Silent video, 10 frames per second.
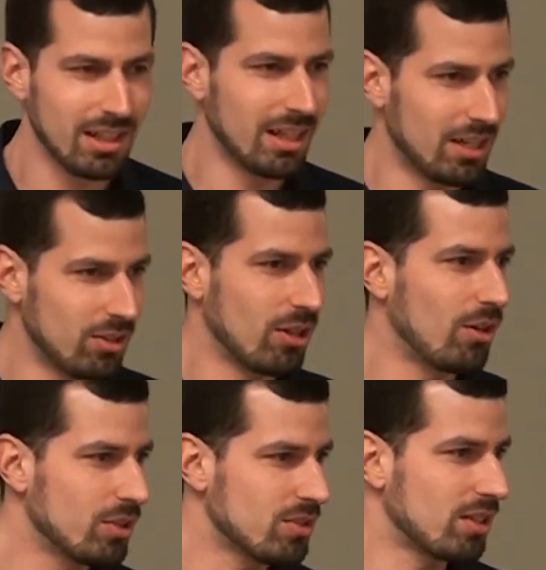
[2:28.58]
and you're all
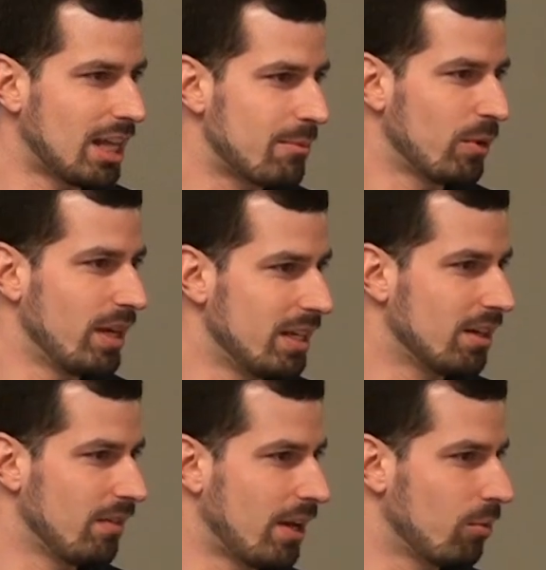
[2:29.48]
just collaborating
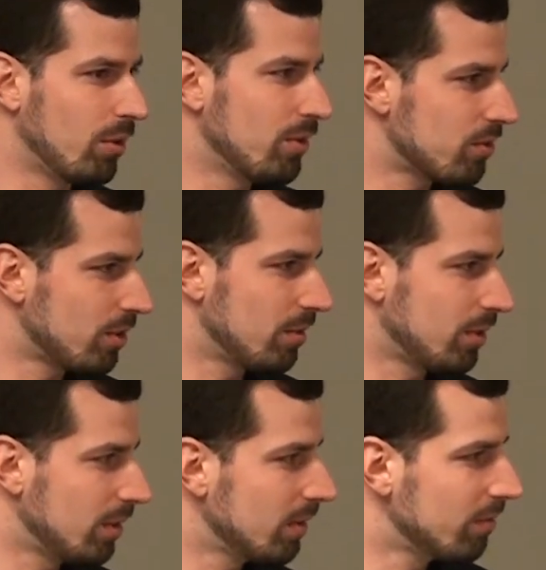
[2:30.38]
on that one
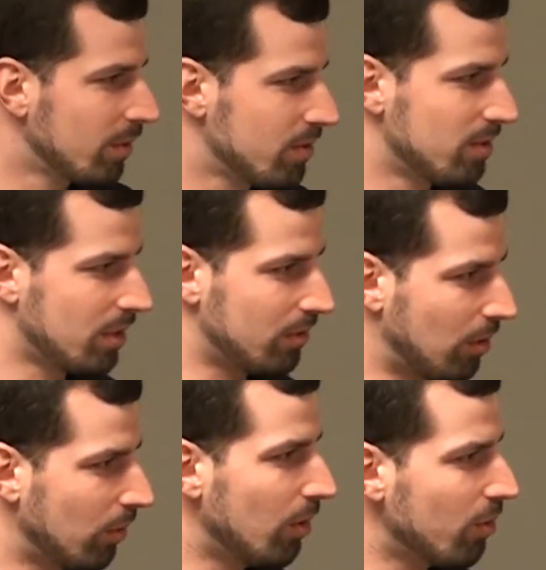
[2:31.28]
server versus on your
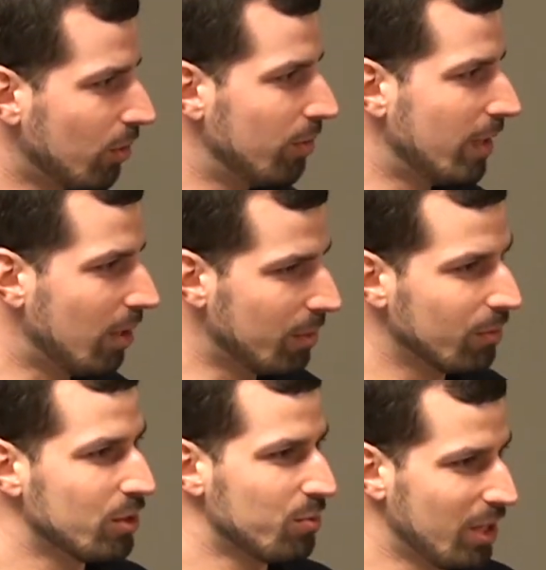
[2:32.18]
own local development,
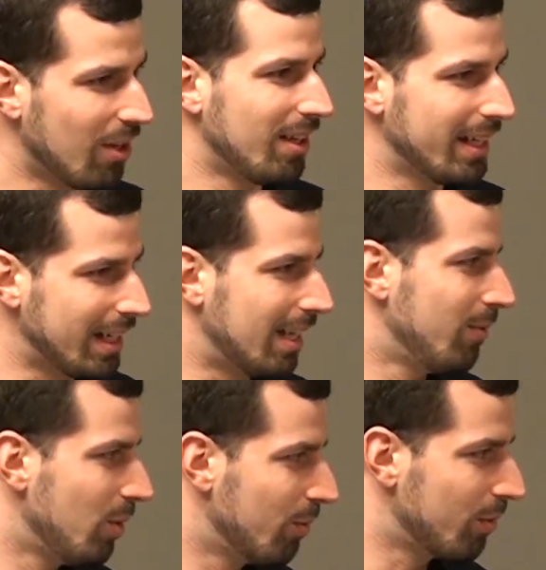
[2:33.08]
which we all like to have
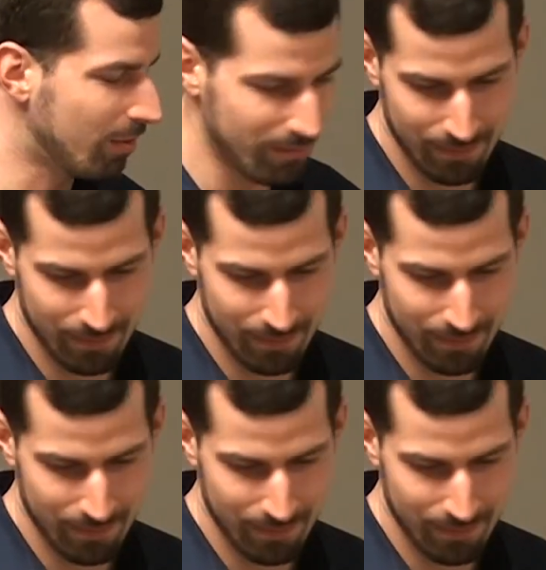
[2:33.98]
local.